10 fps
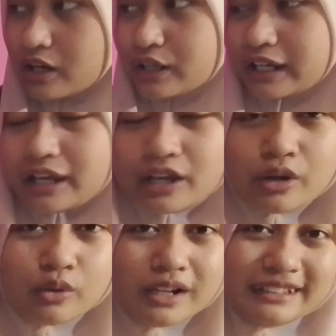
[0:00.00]
Okay,
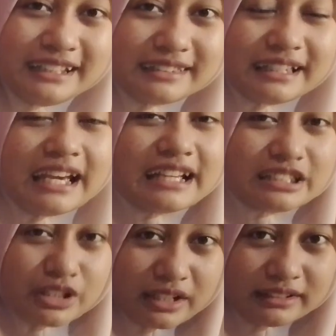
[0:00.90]
what is
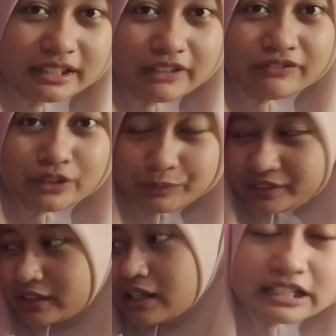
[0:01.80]
transitive
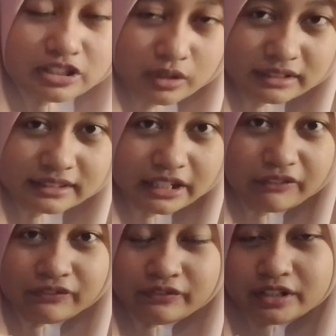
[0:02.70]
verbs? A
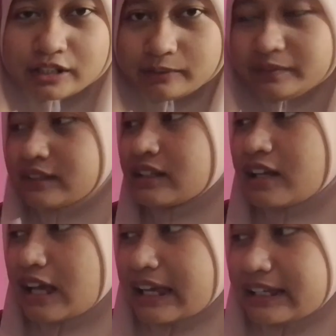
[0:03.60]
transitive verb
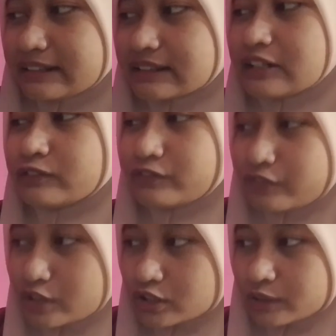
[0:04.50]
is a
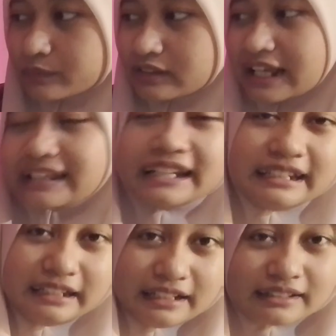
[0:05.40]
verb that
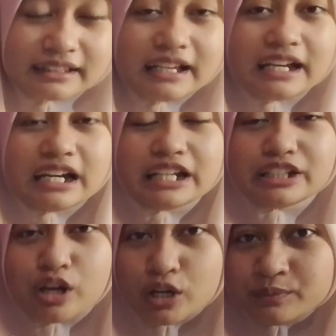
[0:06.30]
needs
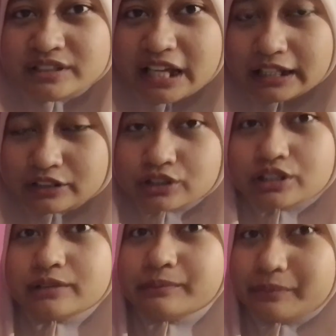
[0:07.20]
an object to
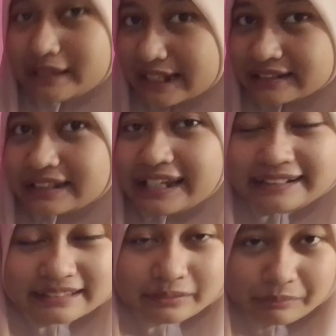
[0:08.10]
complete
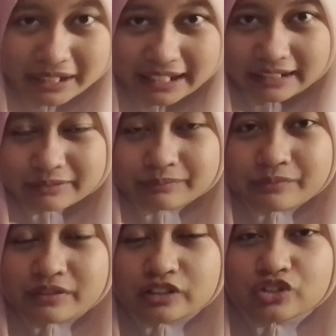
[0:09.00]
its meaning.
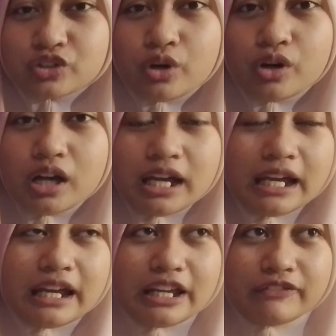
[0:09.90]
So,
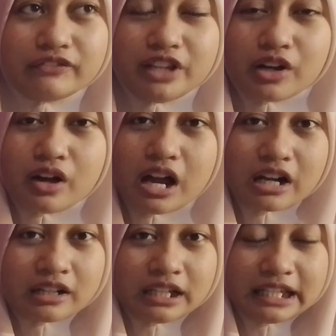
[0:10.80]
if there
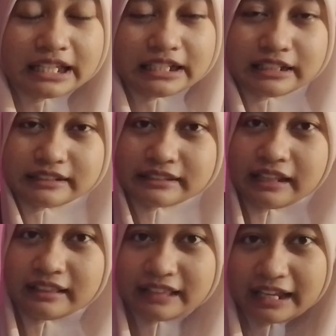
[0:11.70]
are a
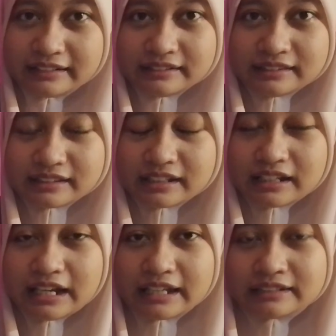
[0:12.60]
sentence
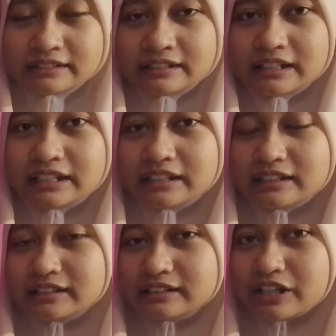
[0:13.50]
and
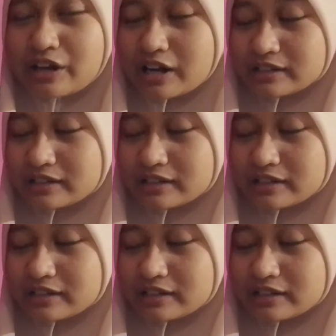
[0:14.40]
the